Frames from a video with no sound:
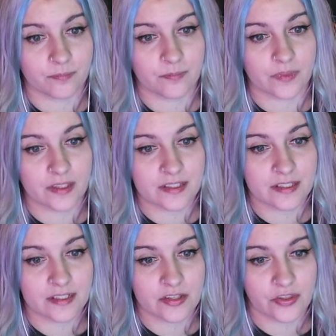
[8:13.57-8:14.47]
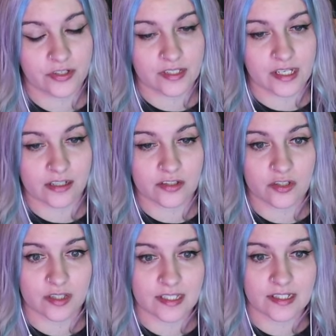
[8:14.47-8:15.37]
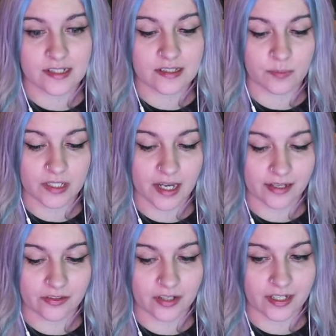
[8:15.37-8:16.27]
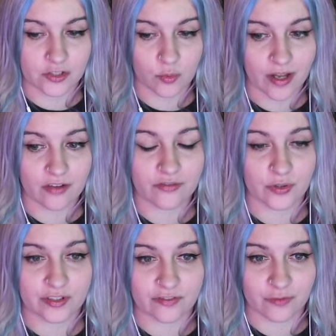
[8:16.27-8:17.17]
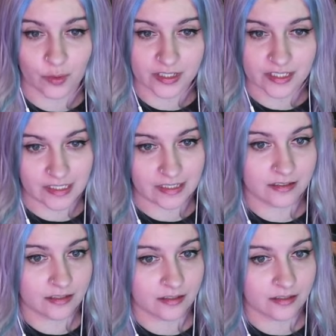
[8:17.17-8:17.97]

This is 13, so this needs to be either a 12 or 14.